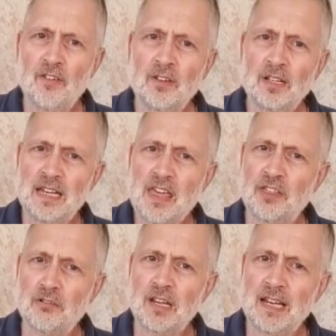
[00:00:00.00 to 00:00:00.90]

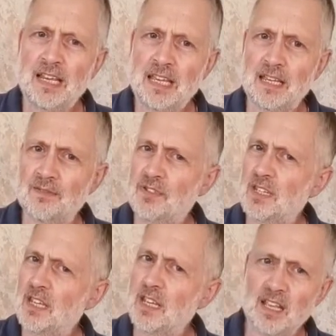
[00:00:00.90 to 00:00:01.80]
leathery leaves.
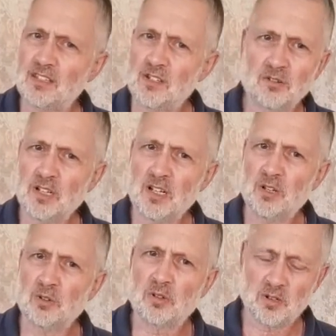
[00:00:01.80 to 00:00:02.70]
It's not going to
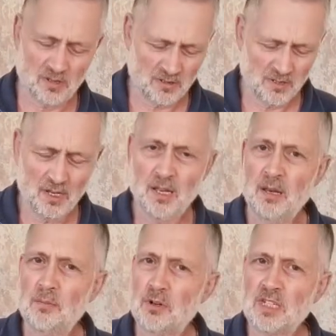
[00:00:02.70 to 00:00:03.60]
look
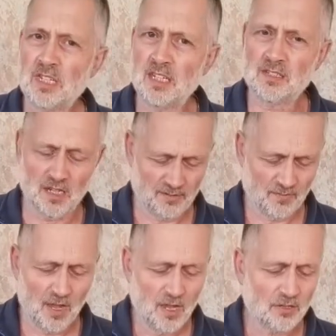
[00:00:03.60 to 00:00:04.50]
pretty, is it?
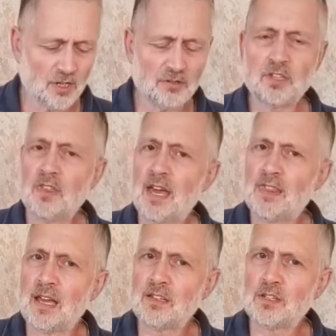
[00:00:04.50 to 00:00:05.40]
So
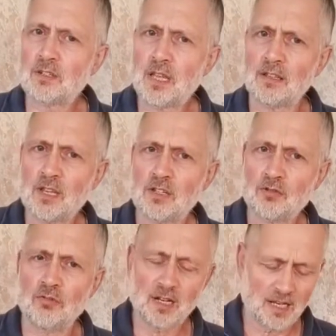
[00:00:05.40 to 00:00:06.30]
that's
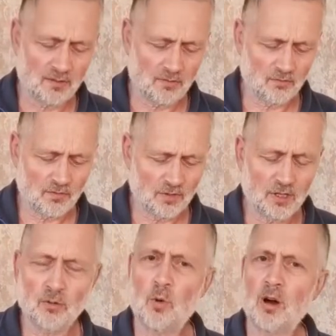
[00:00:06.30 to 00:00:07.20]
really, you know,
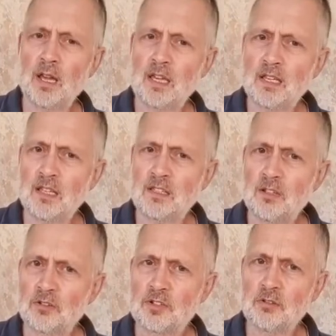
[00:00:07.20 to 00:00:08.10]
why it's not
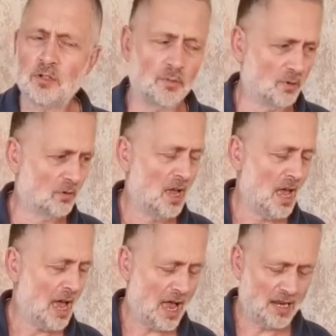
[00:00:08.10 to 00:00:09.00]
suitable.
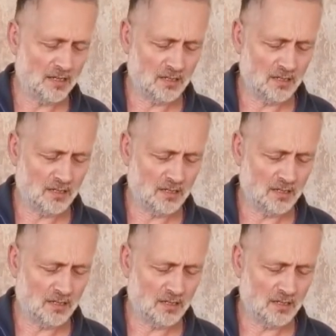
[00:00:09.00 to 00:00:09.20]
And